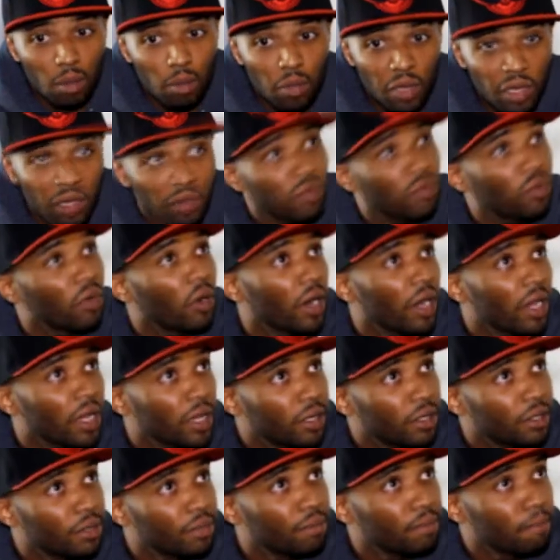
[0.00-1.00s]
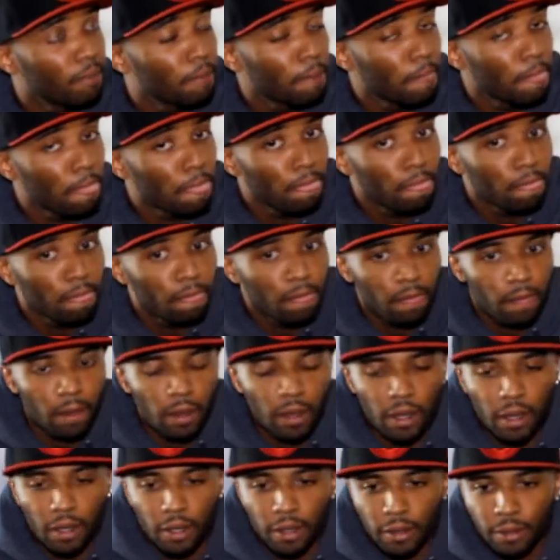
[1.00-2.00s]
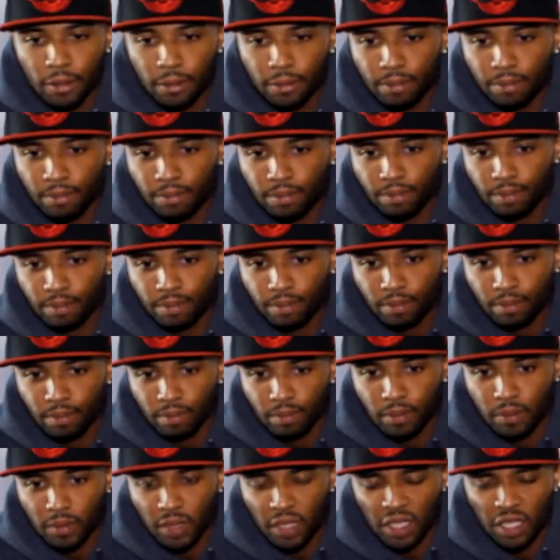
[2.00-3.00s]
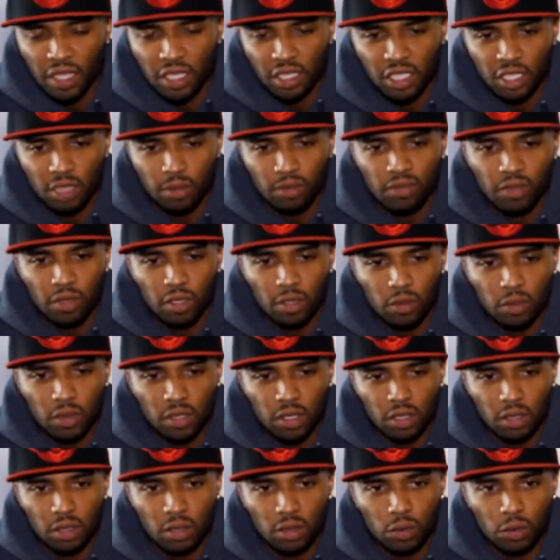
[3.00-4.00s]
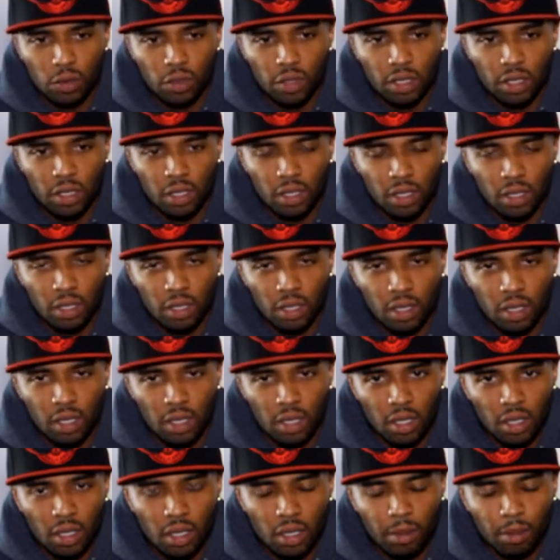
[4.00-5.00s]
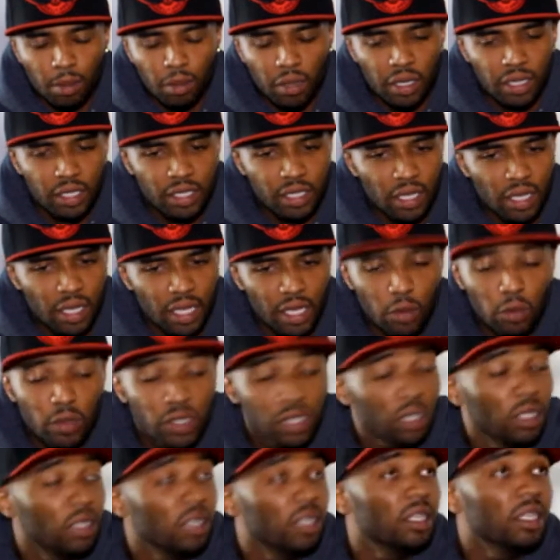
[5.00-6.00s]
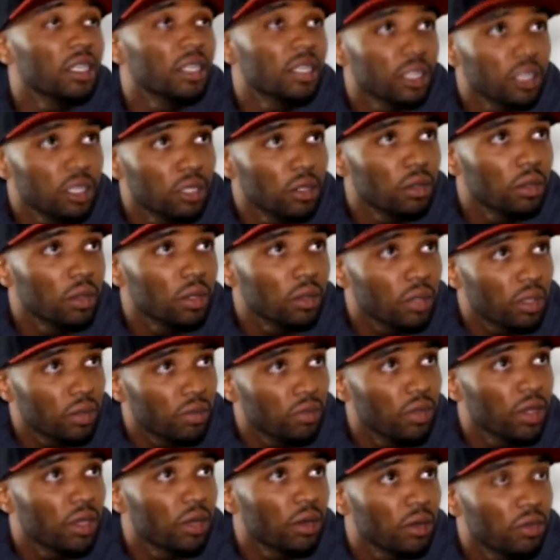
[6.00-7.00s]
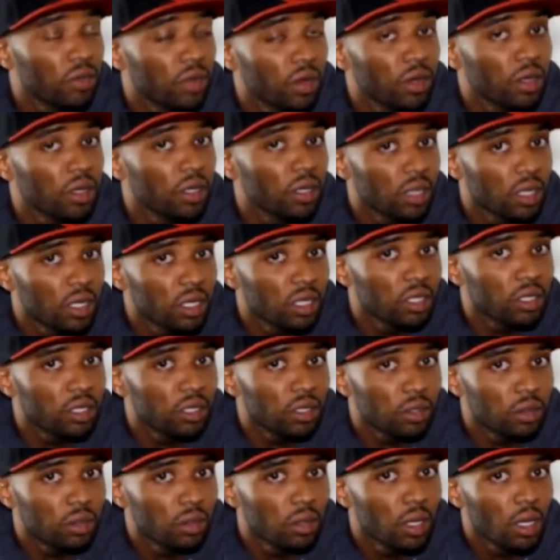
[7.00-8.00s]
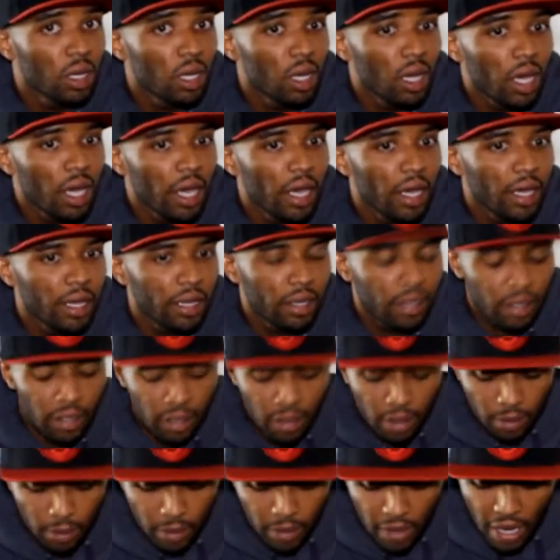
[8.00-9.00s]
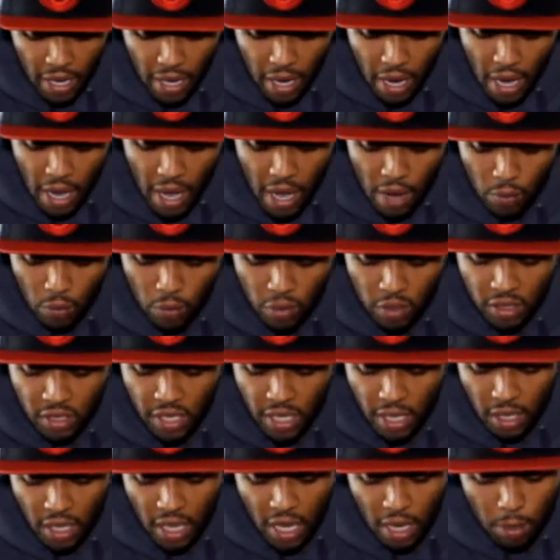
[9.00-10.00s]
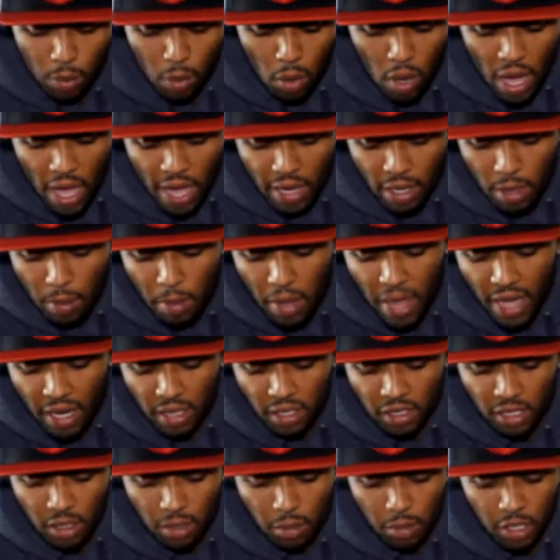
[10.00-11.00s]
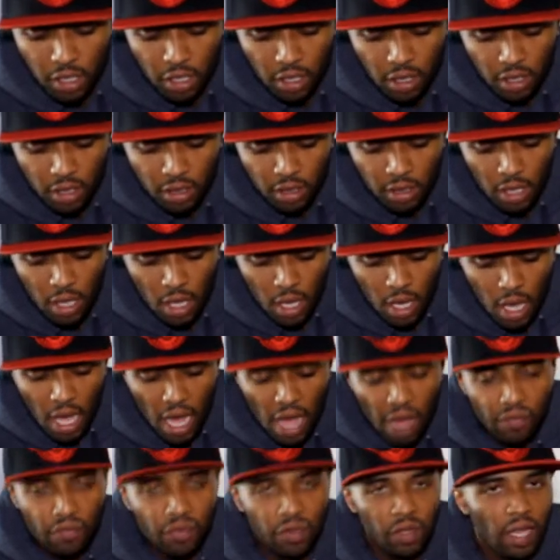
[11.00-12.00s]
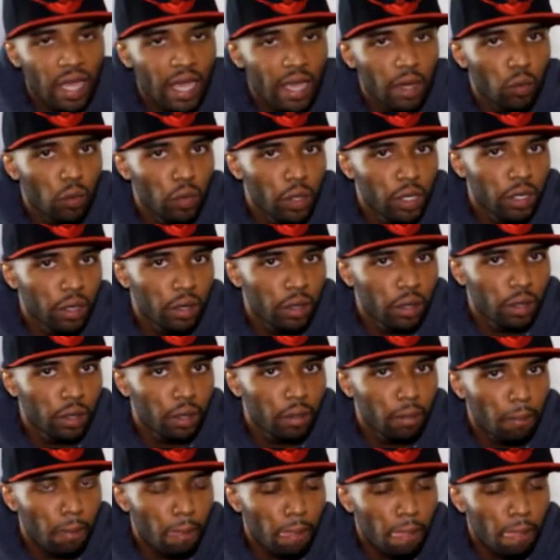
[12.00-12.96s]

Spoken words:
Ben Frank. I think Jim Philly was in 3. But it was a good issue. It was a very, very good issue. And I really take a lot of pride in the magazine because I feel like we're